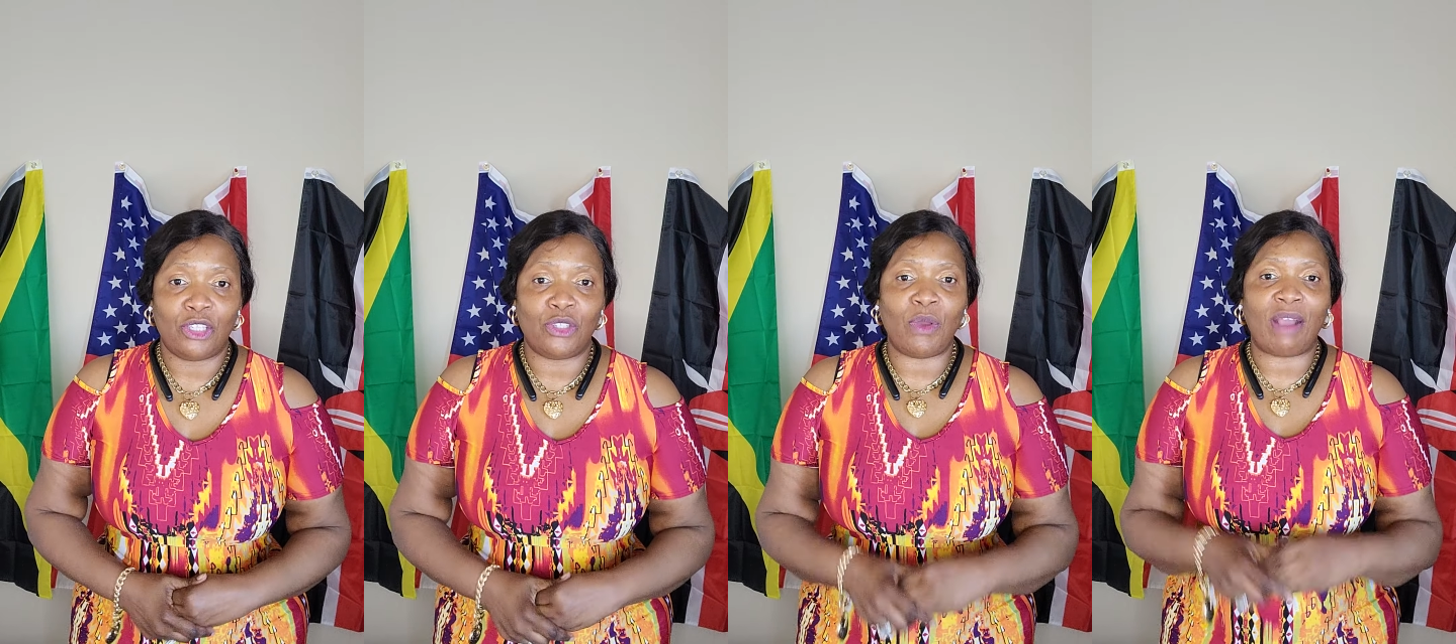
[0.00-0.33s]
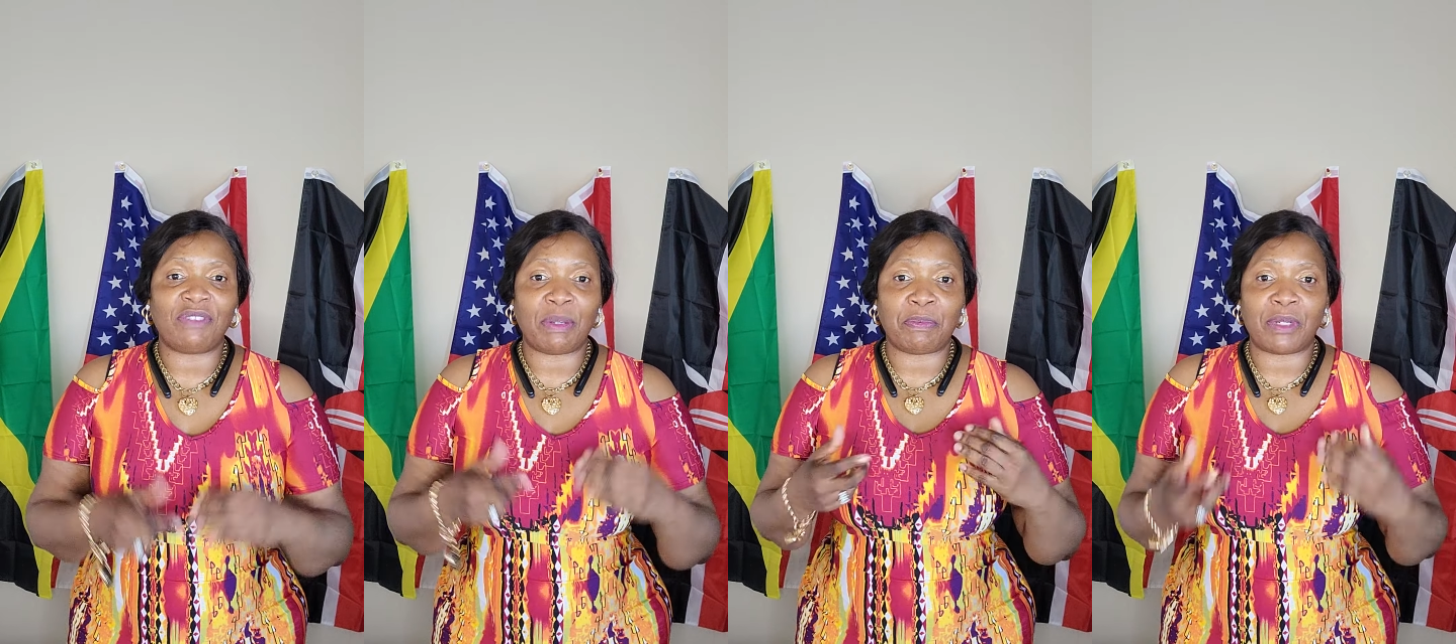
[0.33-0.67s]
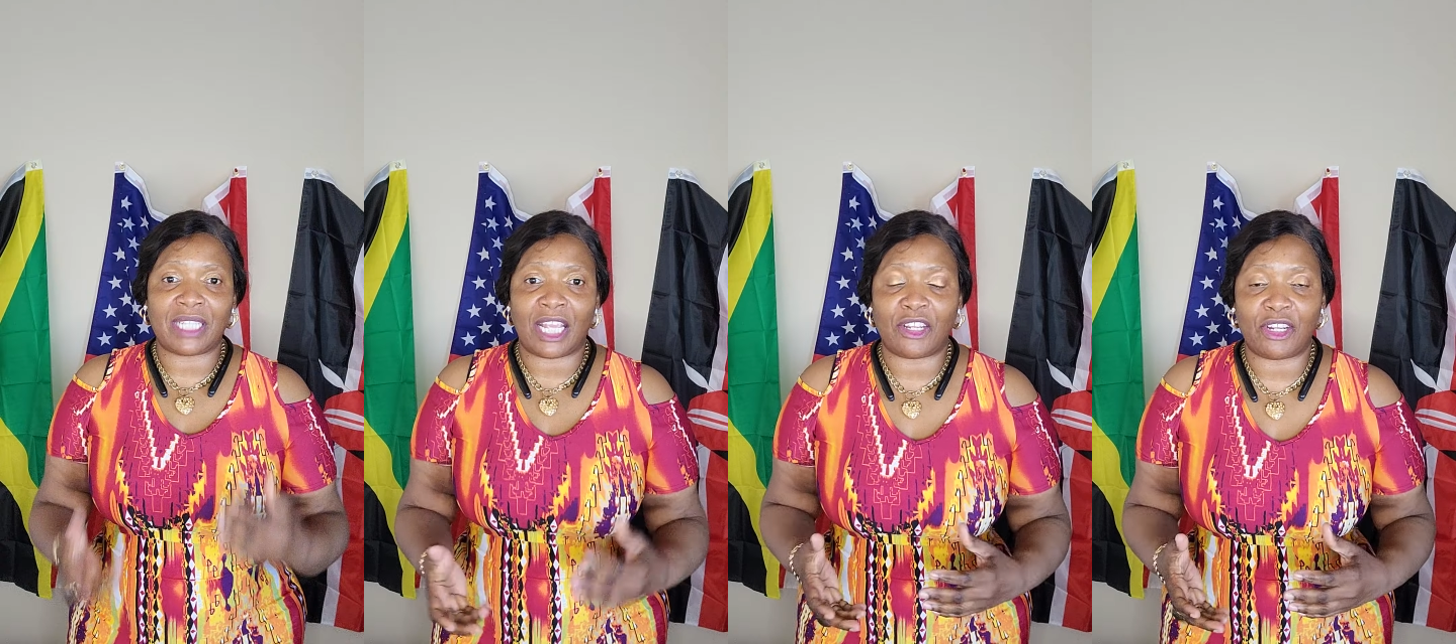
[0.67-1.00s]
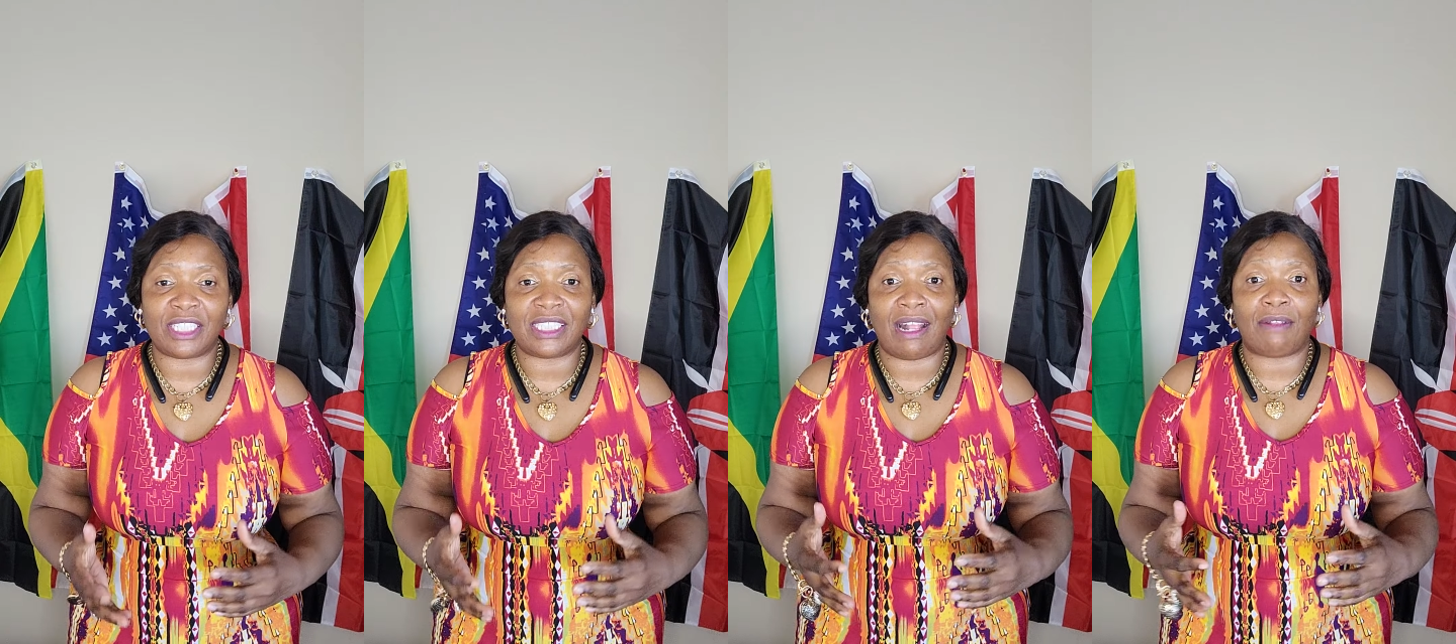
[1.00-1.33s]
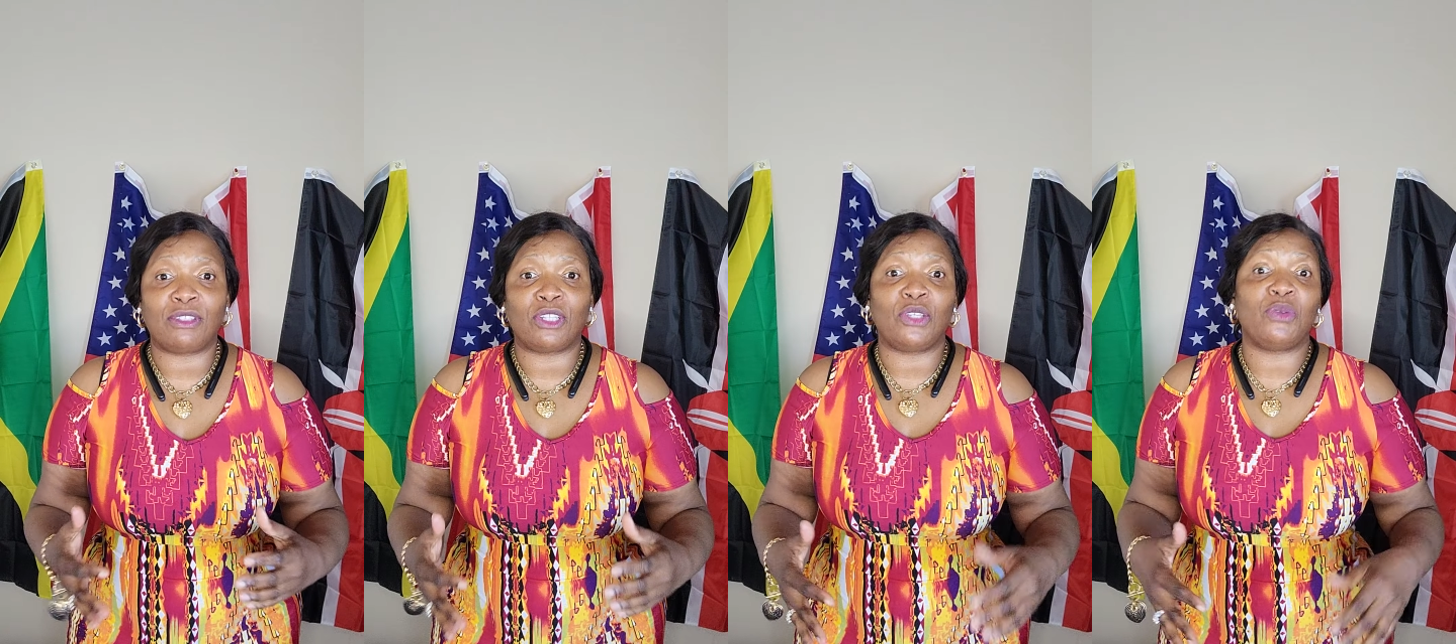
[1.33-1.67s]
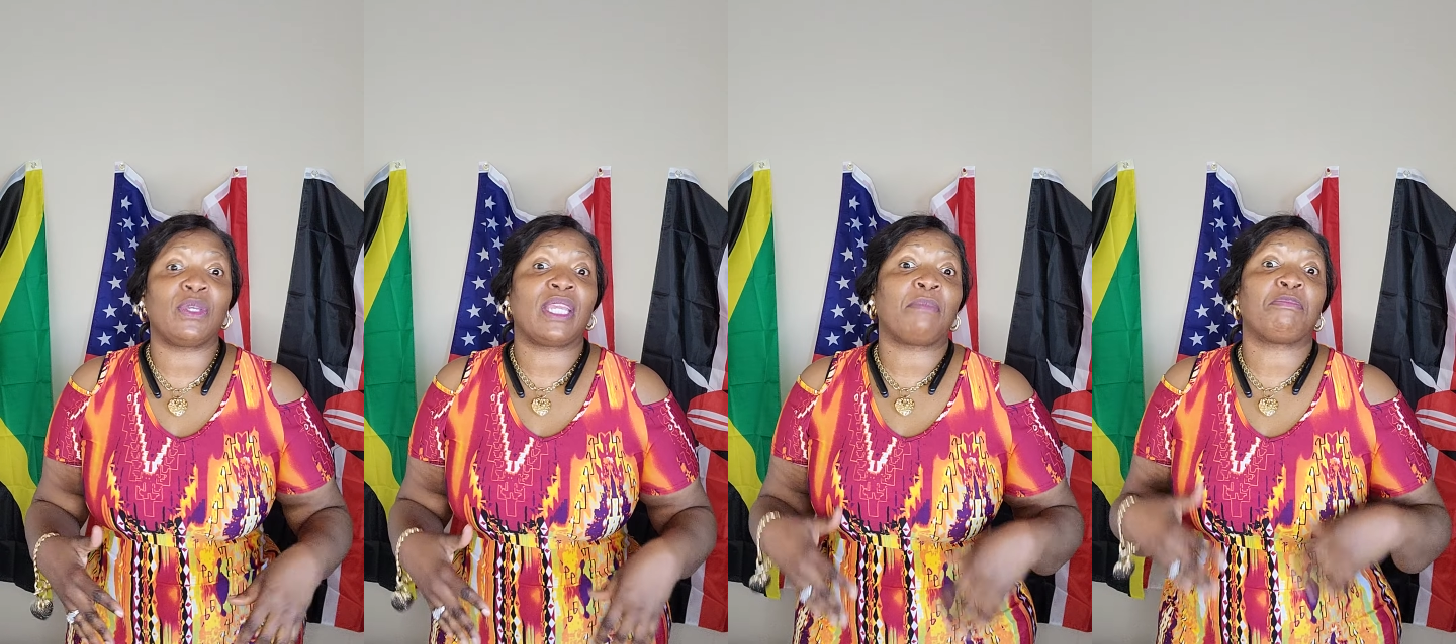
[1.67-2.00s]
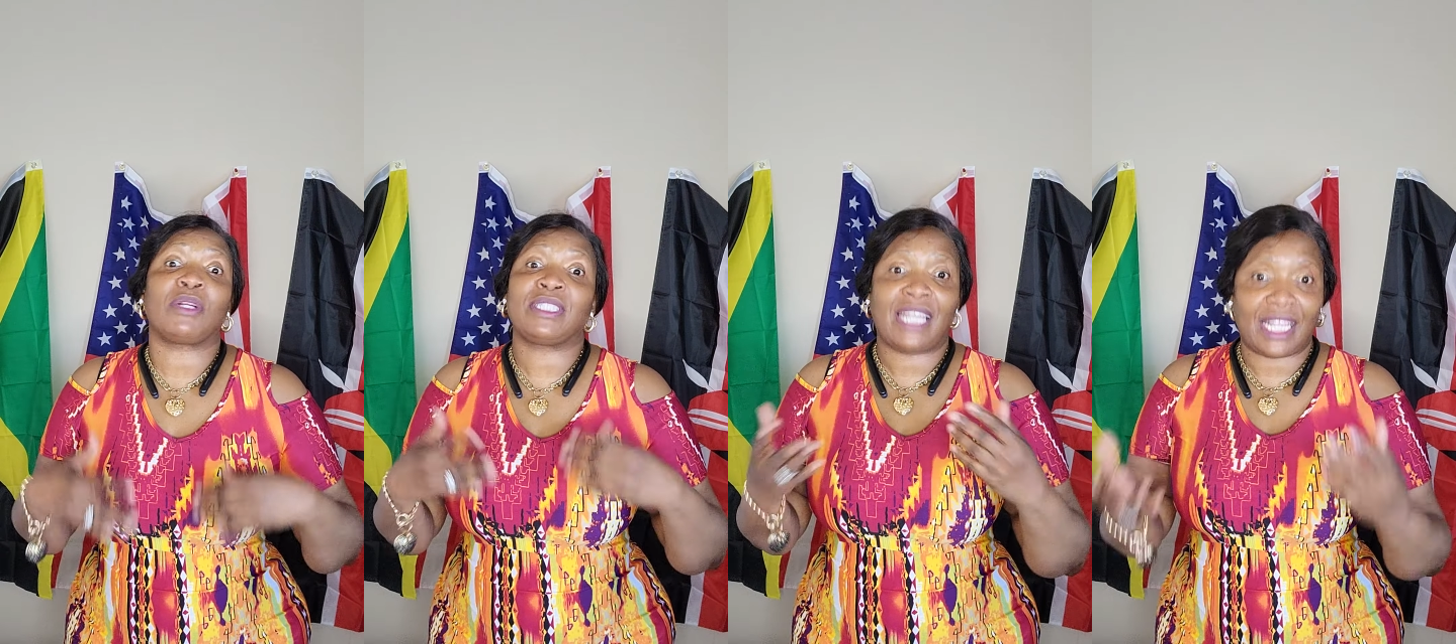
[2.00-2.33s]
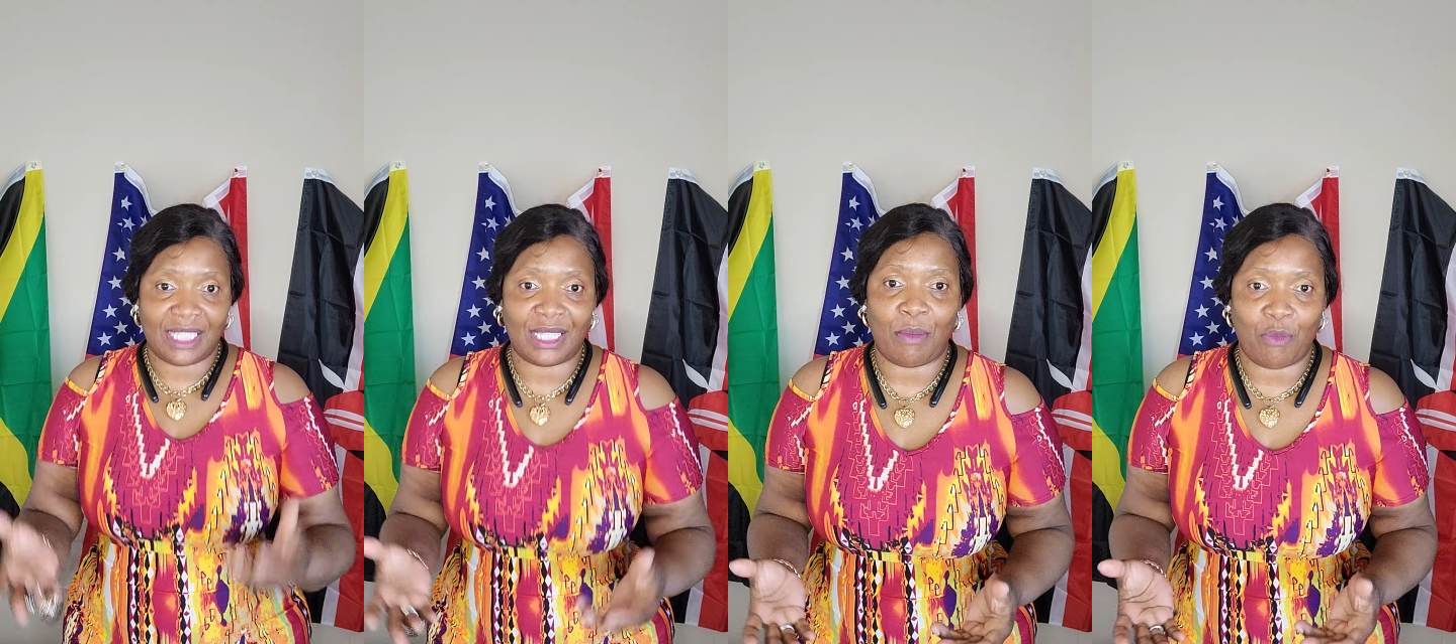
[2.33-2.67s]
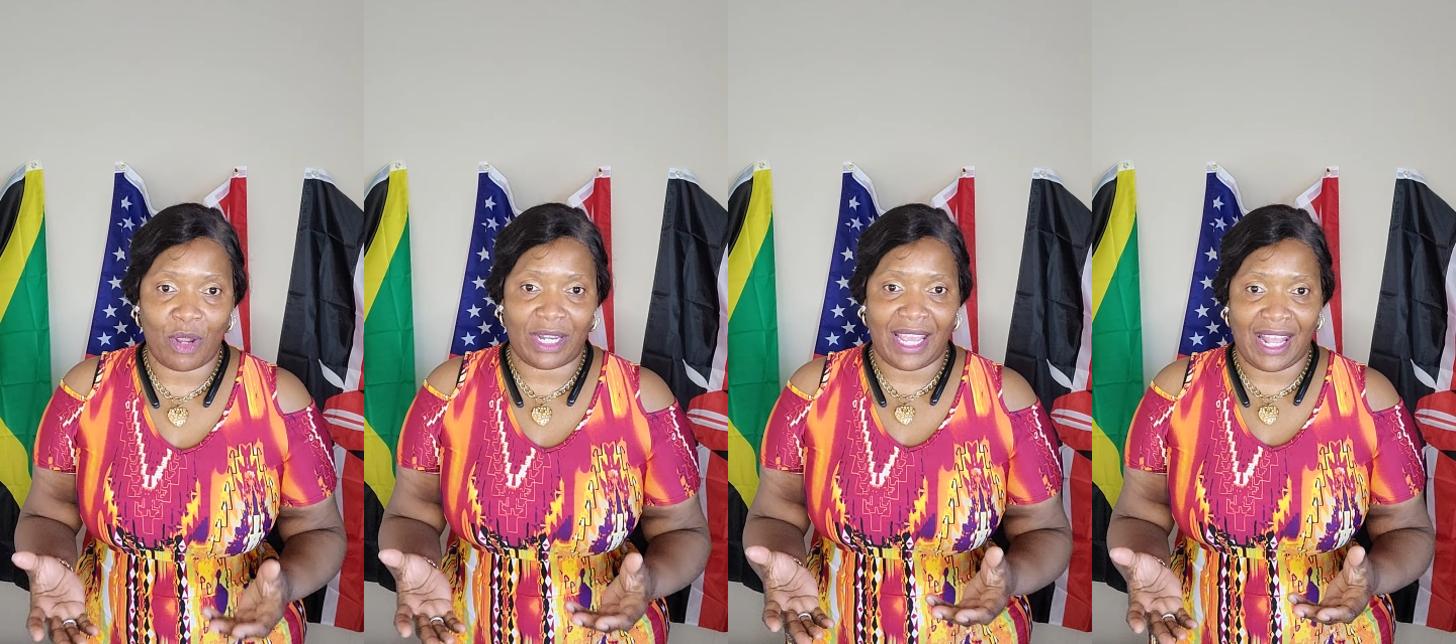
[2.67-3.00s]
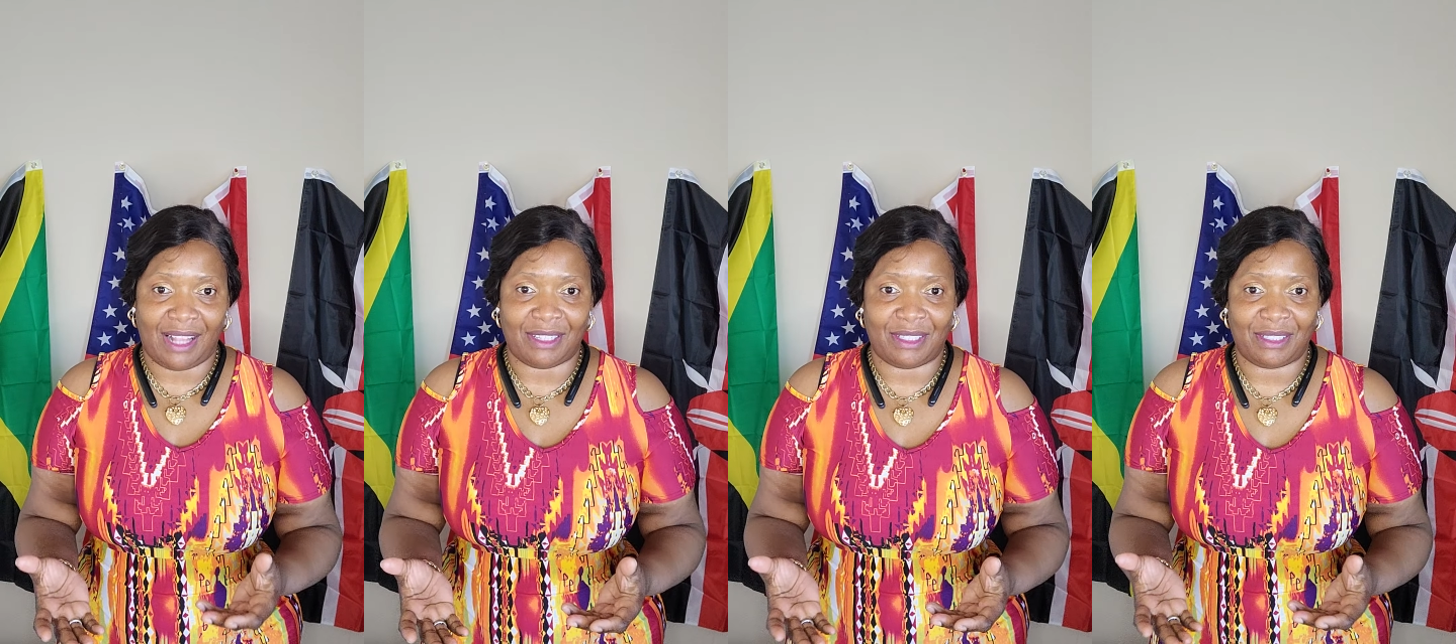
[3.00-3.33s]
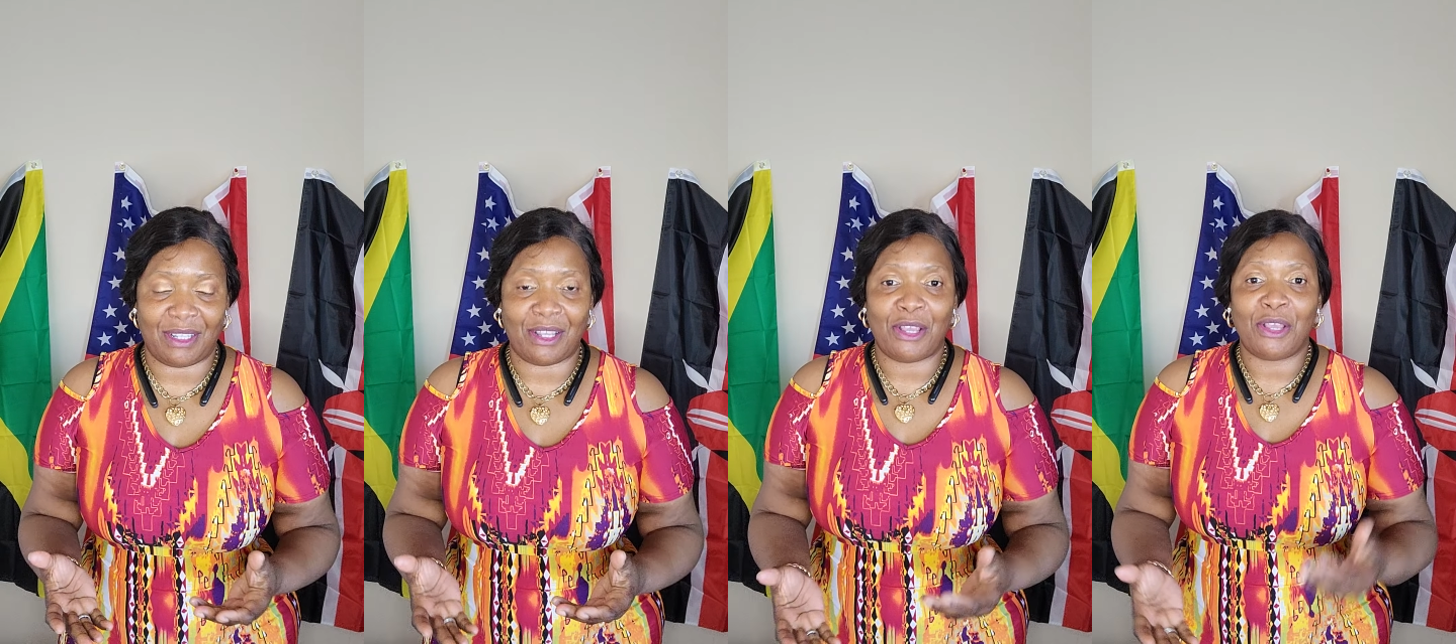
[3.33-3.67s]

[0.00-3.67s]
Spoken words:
You have to protect yourself so you can protect someone else.